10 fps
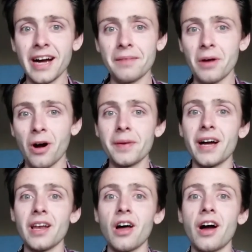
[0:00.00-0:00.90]
I'll be
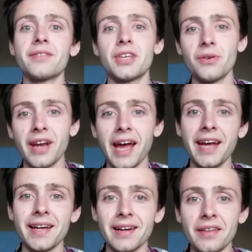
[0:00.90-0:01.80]
at a live
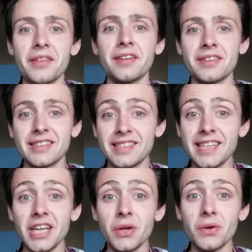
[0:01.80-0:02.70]
Q&A that the
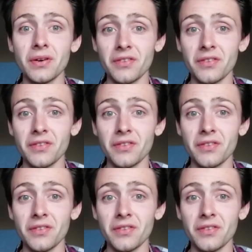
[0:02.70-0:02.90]
CU,